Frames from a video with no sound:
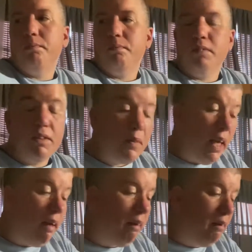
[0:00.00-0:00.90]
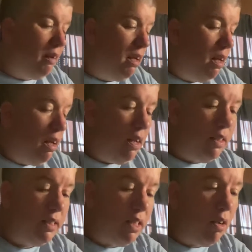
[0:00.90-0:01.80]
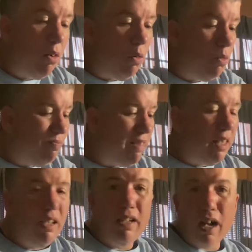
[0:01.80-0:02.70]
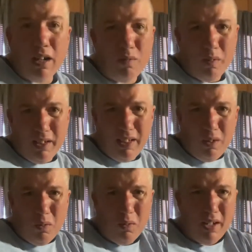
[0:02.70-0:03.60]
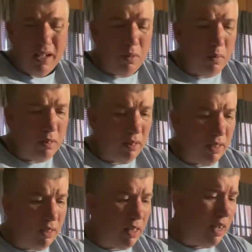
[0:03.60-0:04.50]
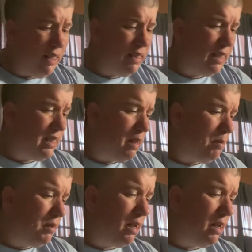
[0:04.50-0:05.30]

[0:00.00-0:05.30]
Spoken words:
So yeah, so not really a whole lot going on here, guys, except